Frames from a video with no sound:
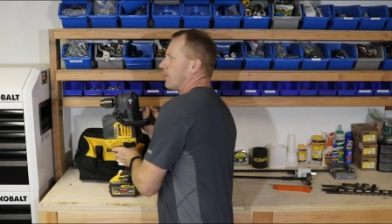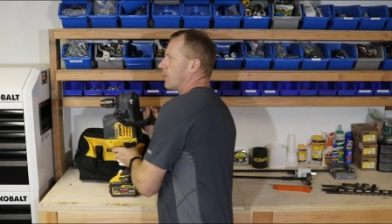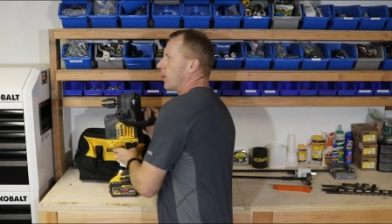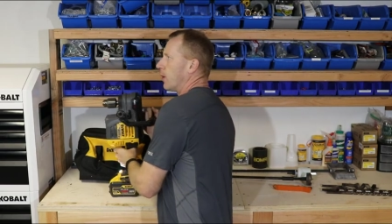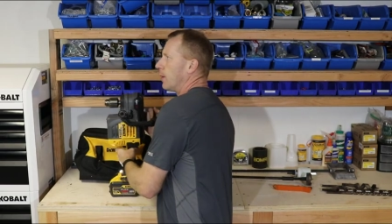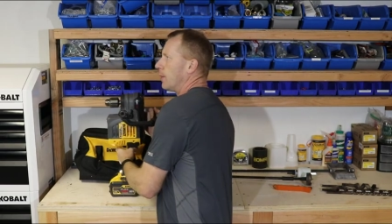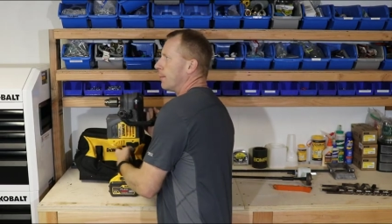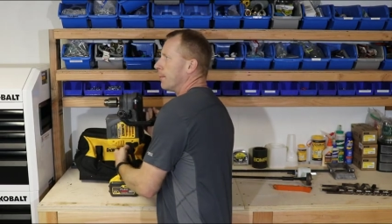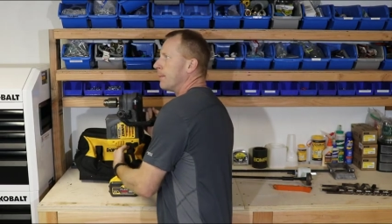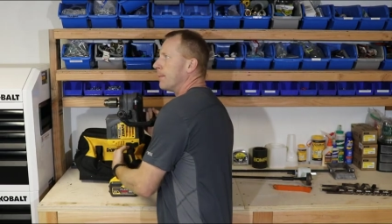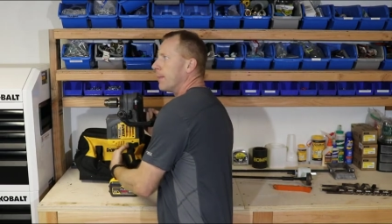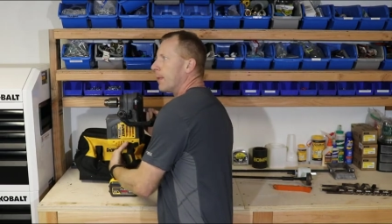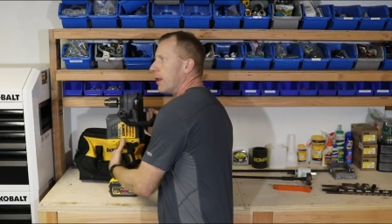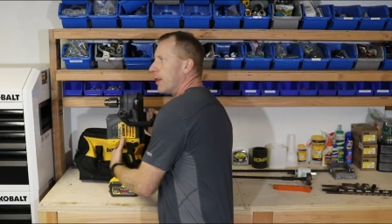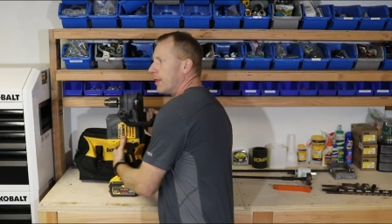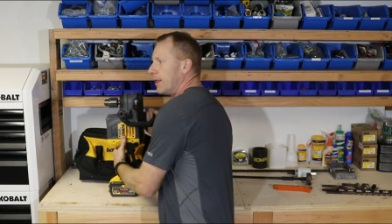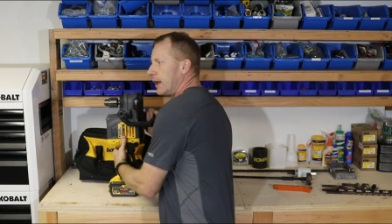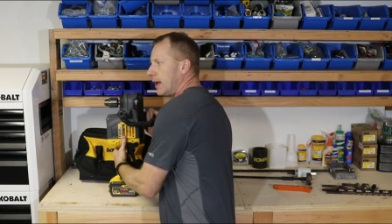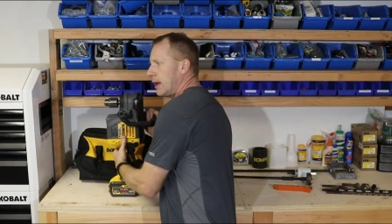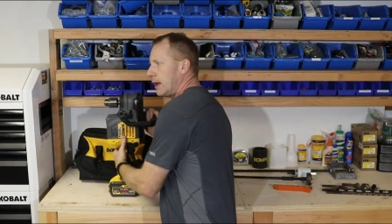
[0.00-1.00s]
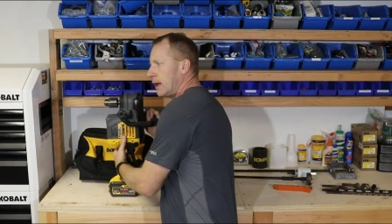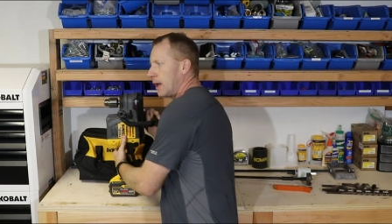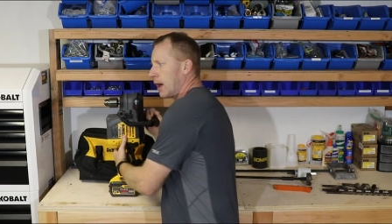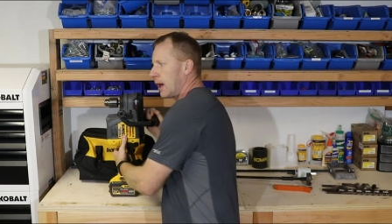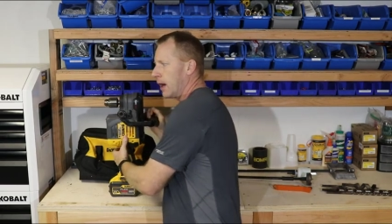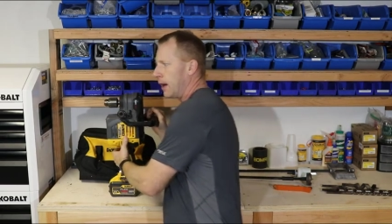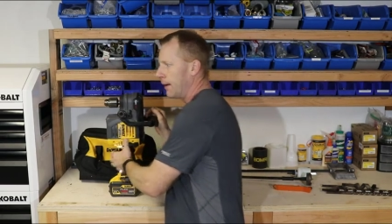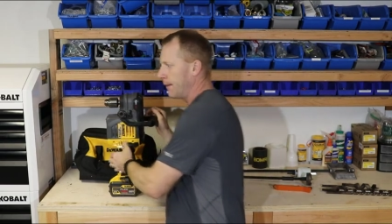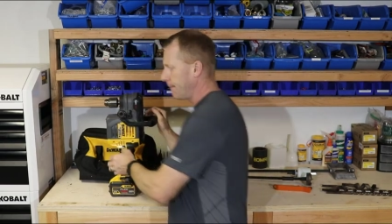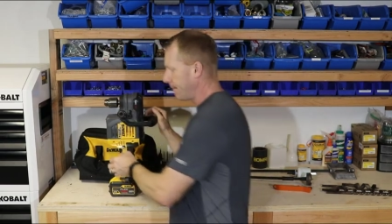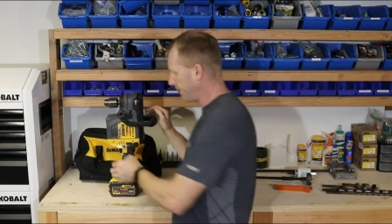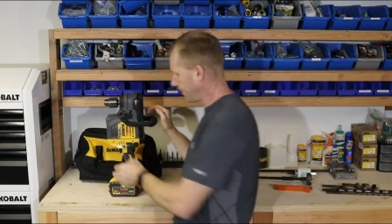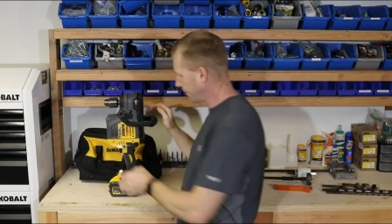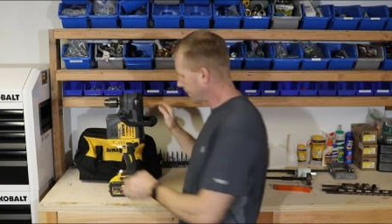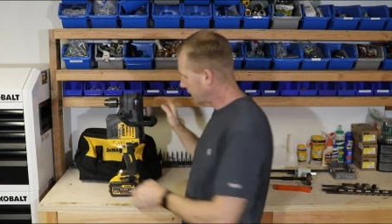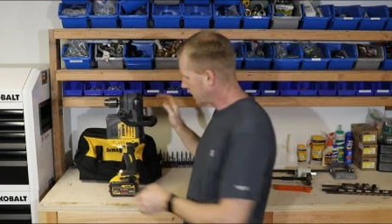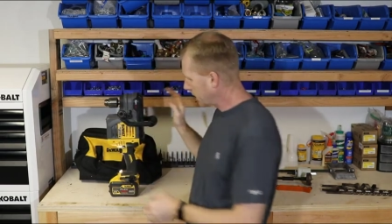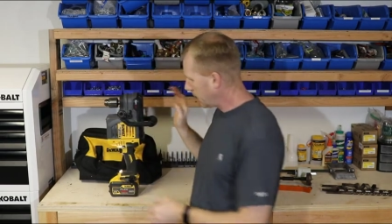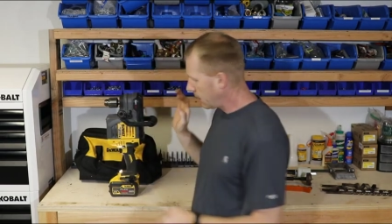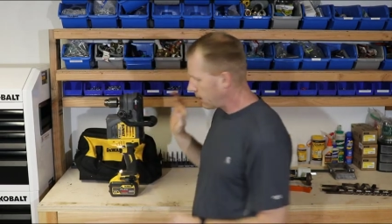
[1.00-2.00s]
from the
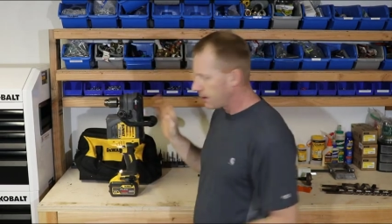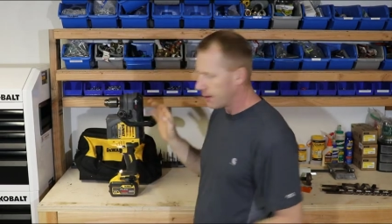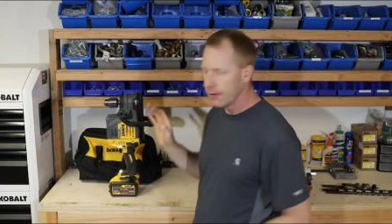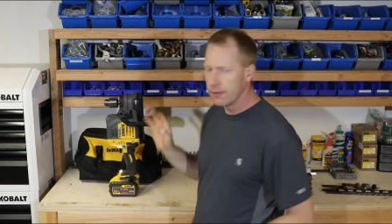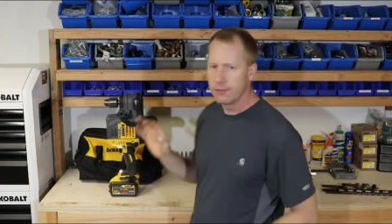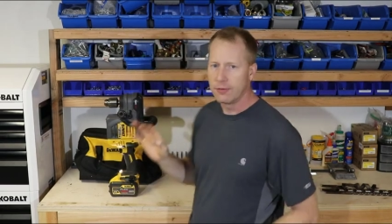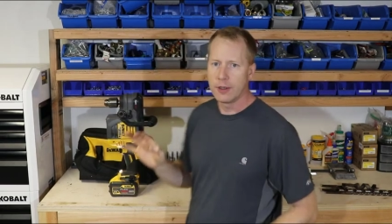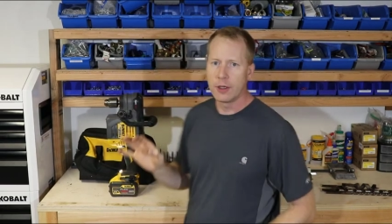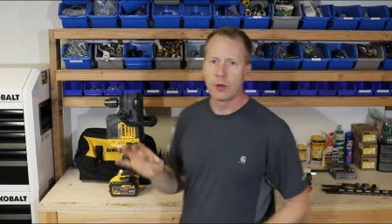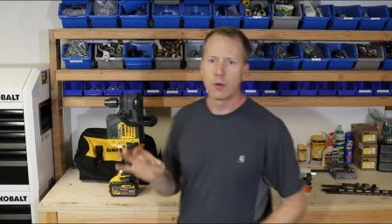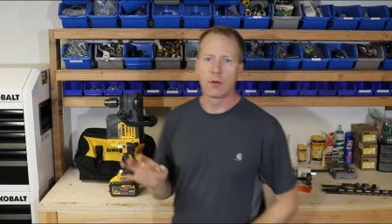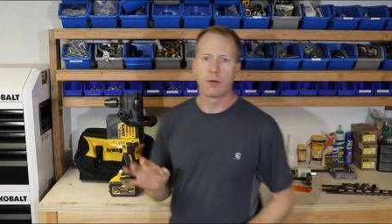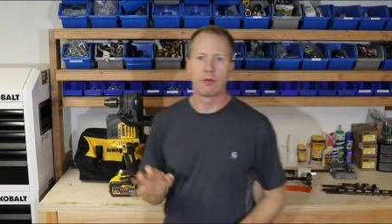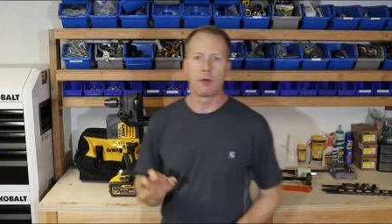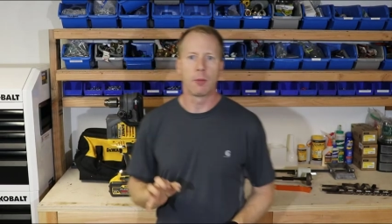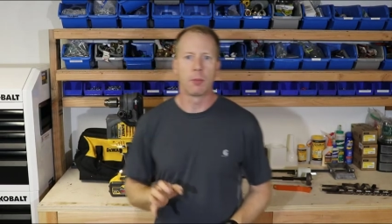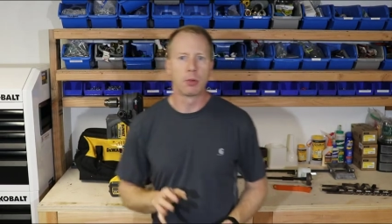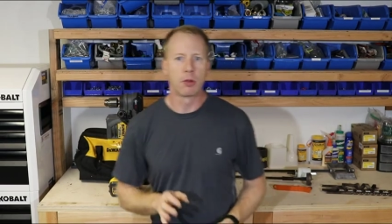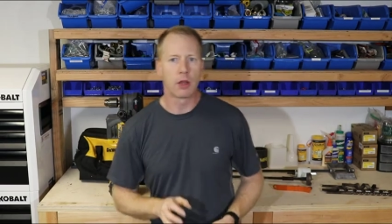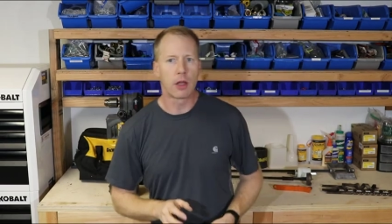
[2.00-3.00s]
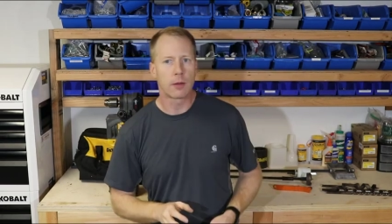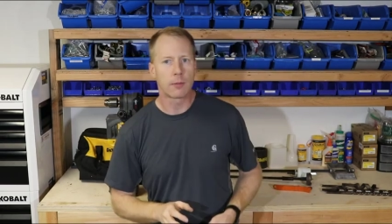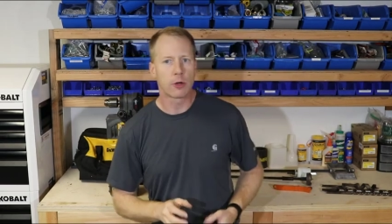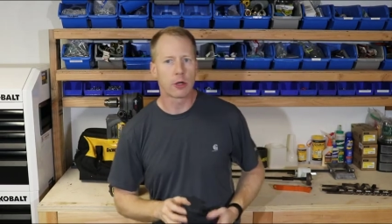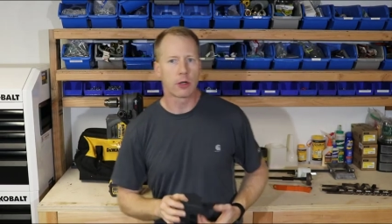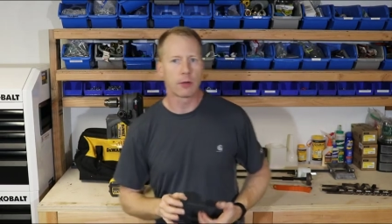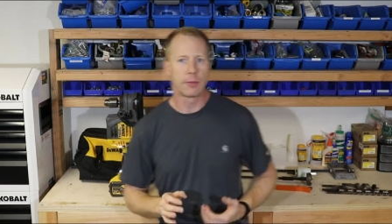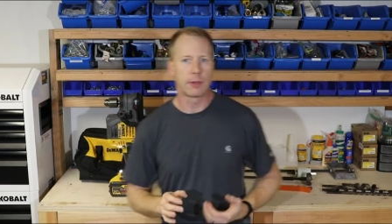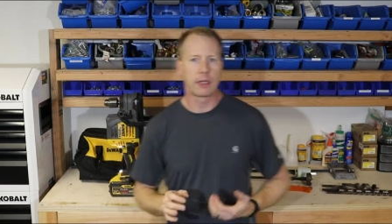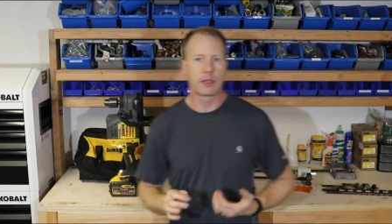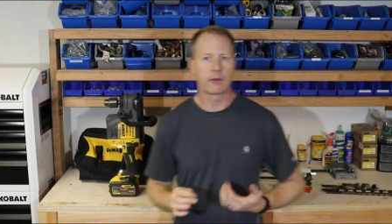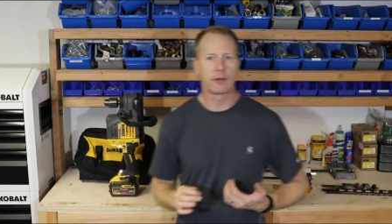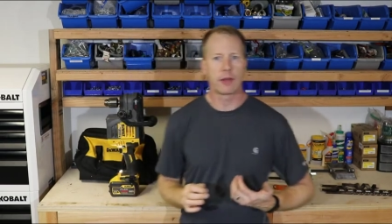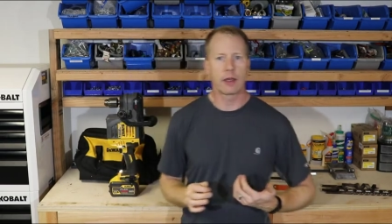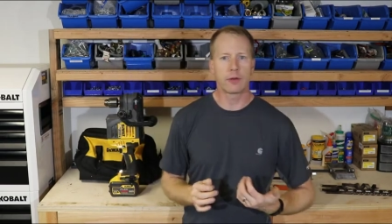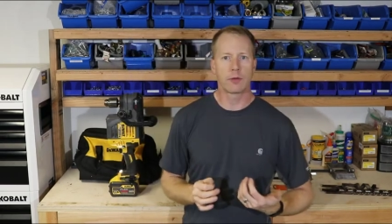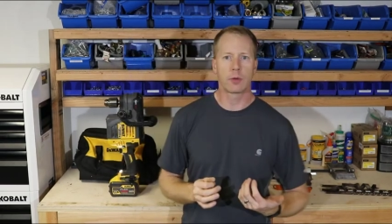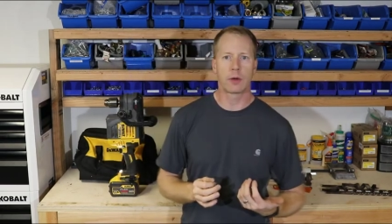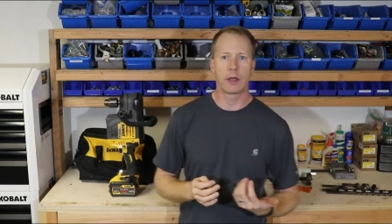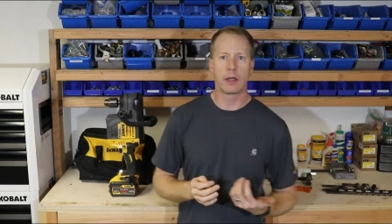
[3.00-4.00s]
kind of the view of a plumber, because
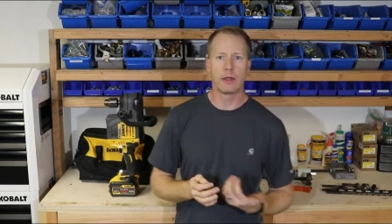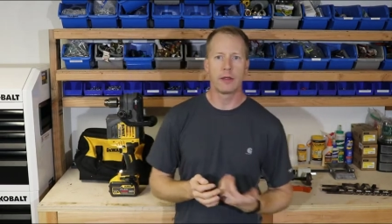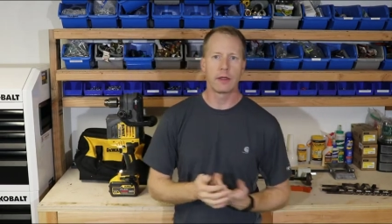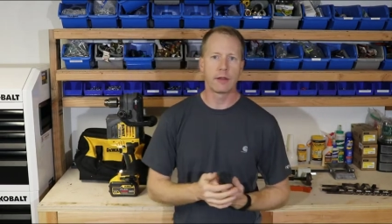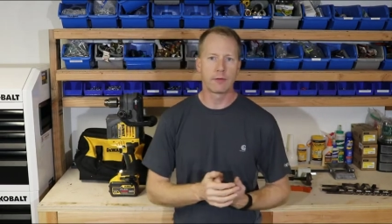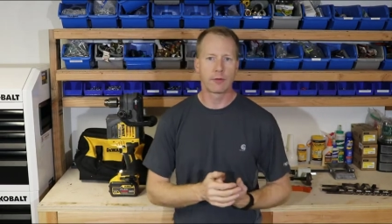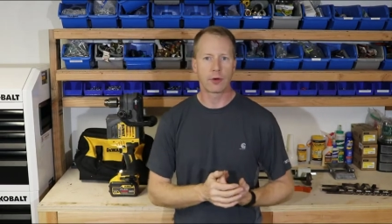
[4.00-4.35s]
that's what I did